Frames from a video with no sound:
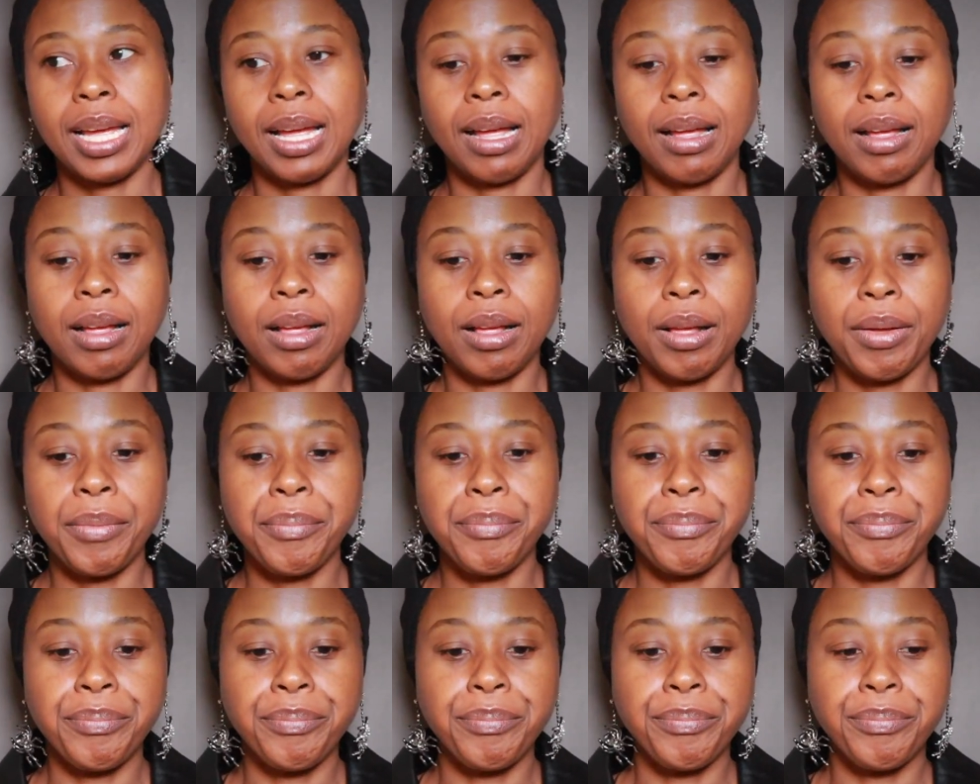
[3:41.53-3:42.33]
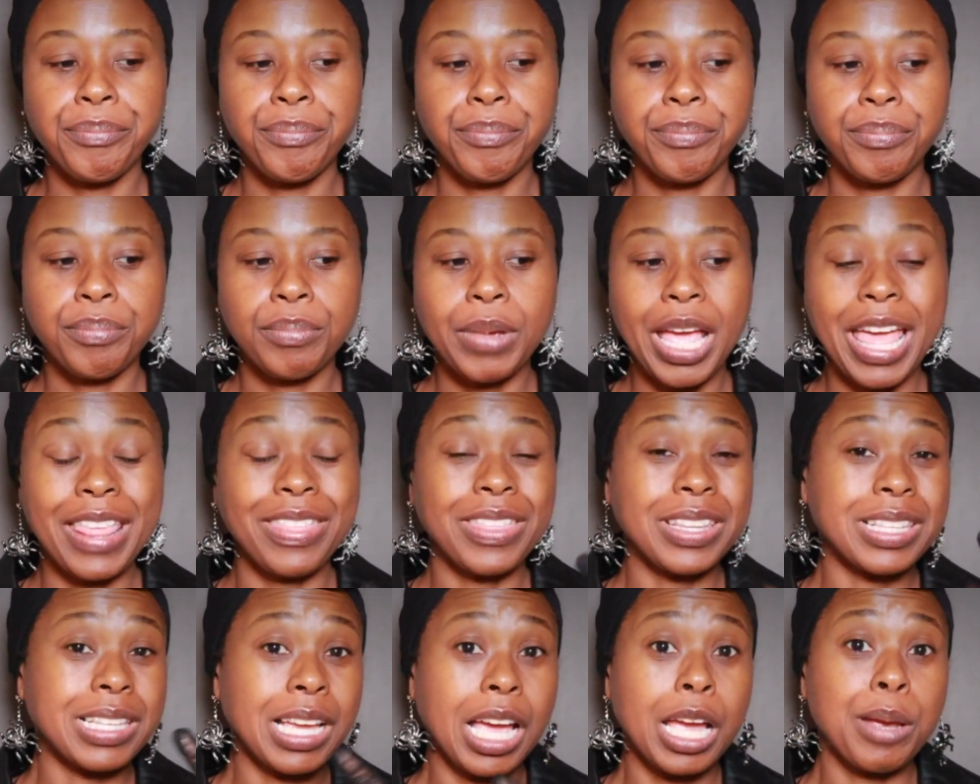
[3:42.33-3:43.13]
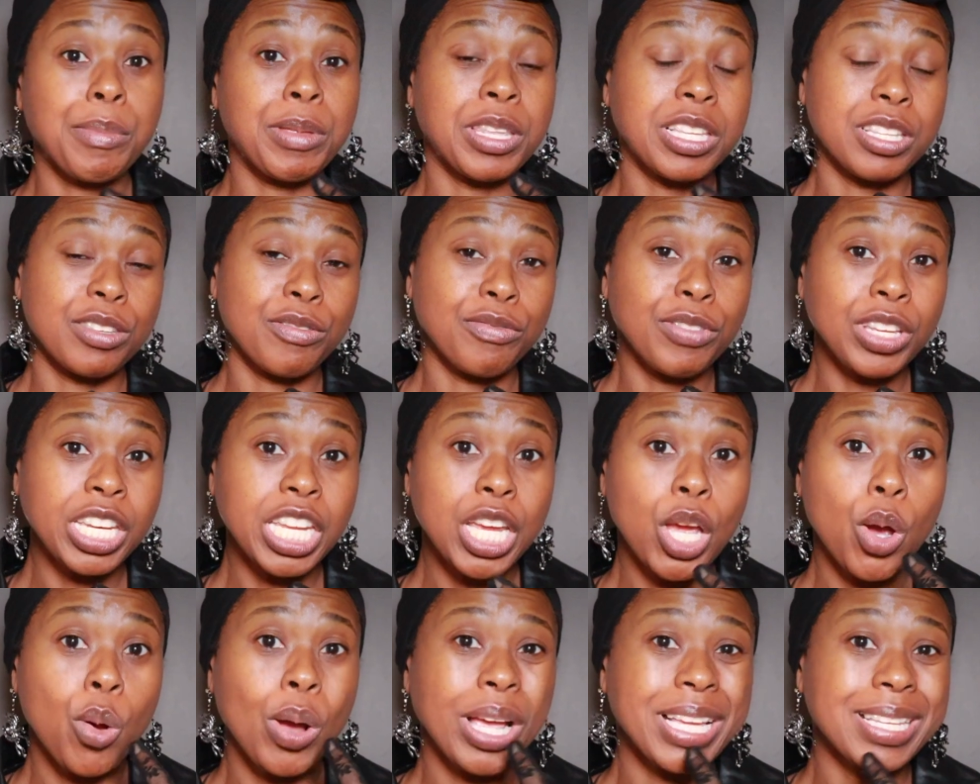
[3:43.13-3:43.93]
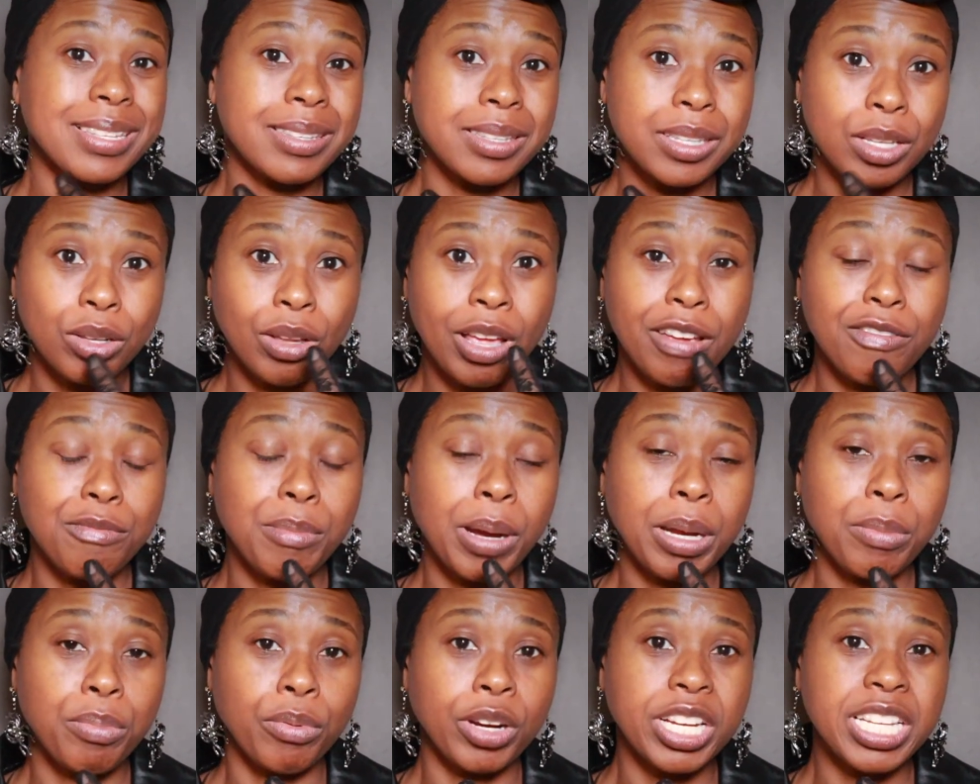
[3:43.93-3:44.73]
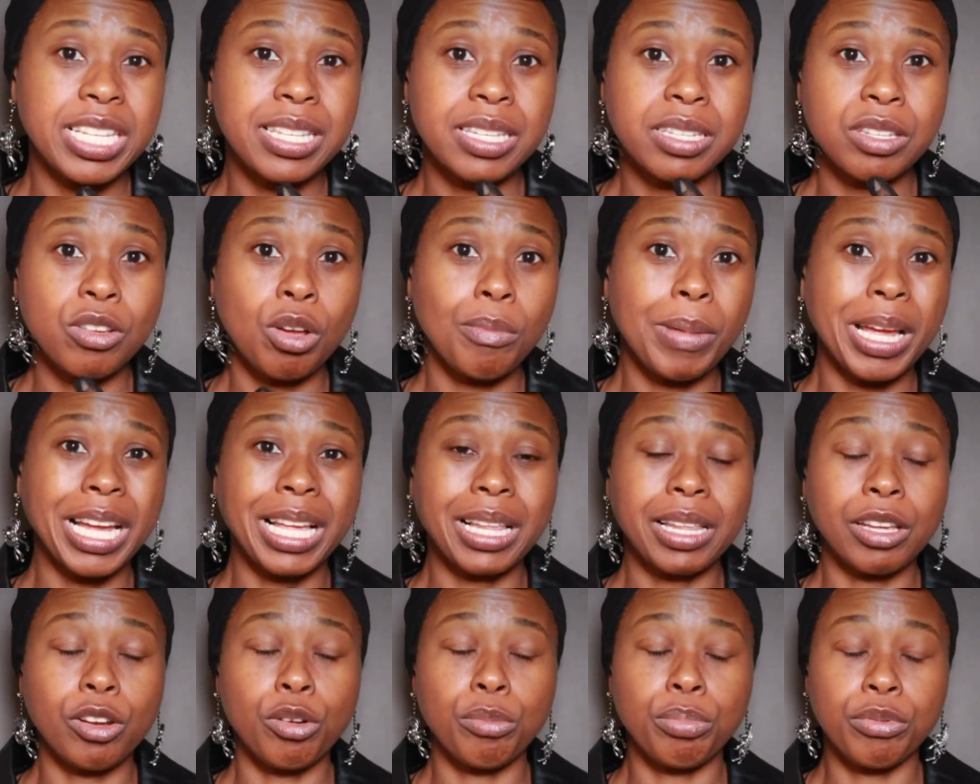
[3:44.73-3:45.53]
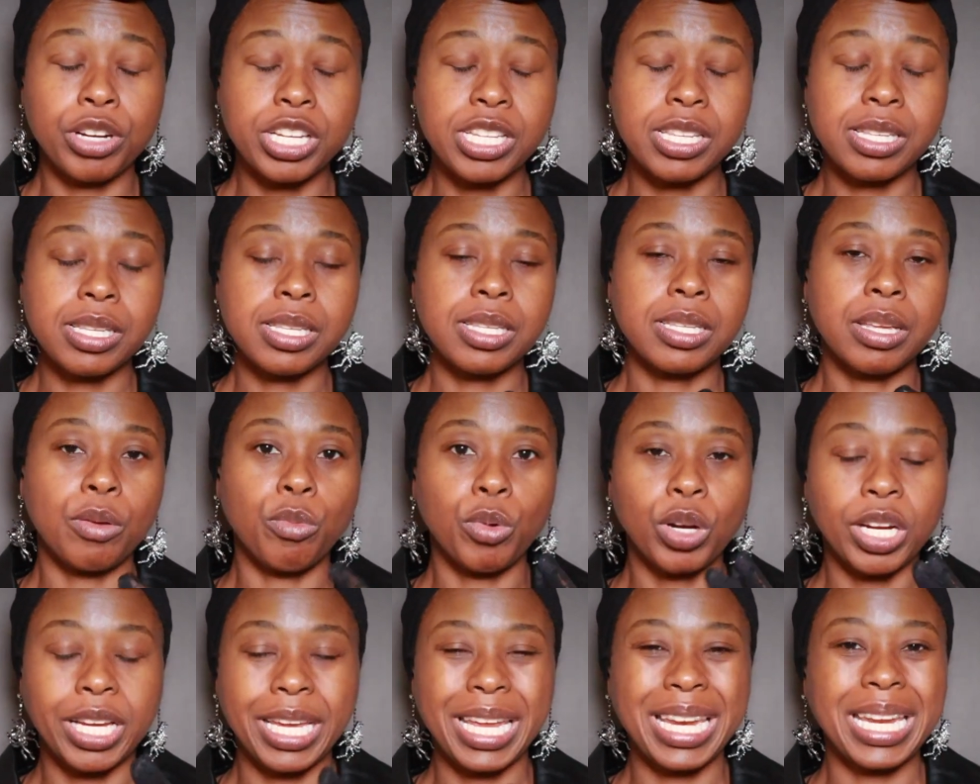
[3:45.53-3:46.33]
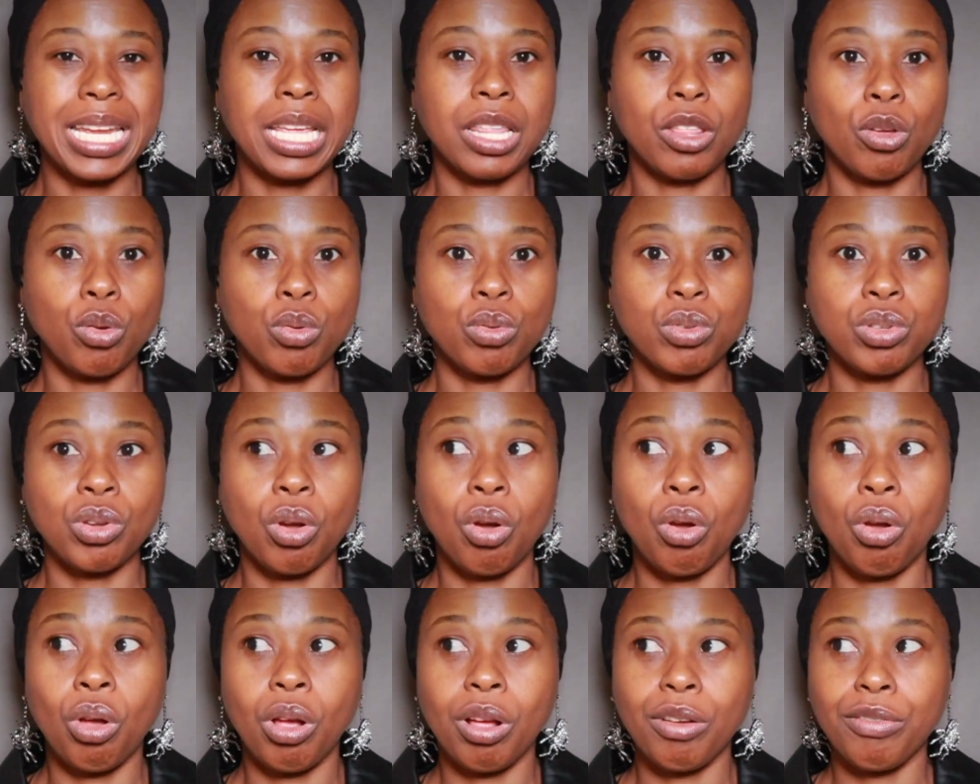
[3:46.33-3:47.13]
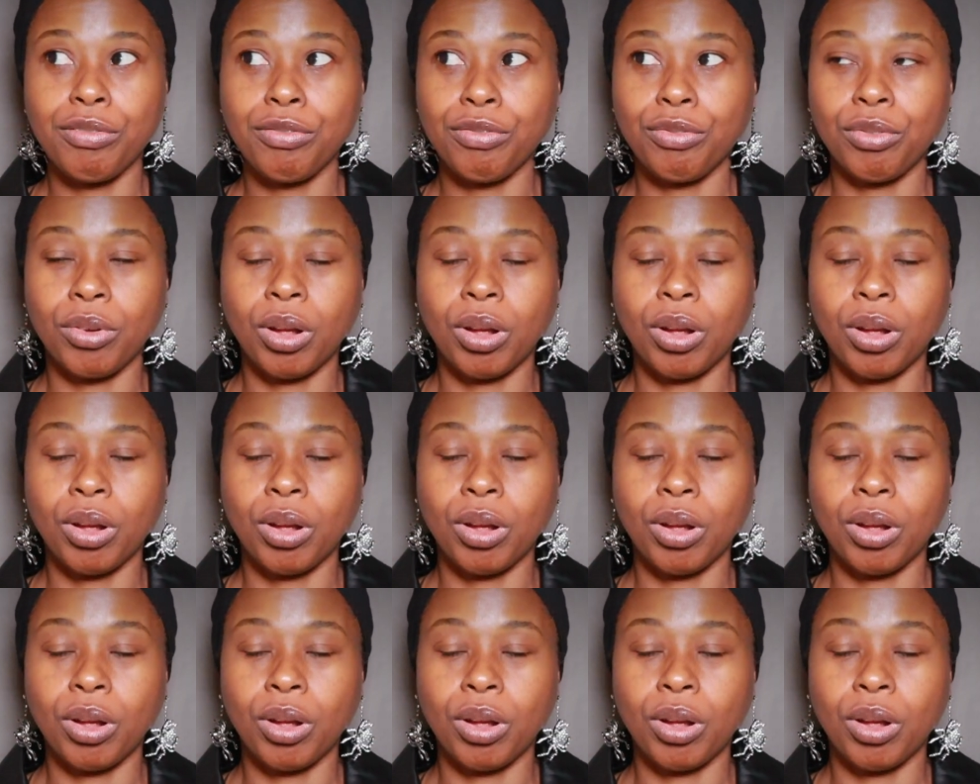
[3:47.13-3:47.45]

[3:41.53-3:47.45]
At the time of this video, I still have my braces on, my clear braces, and we're getting those off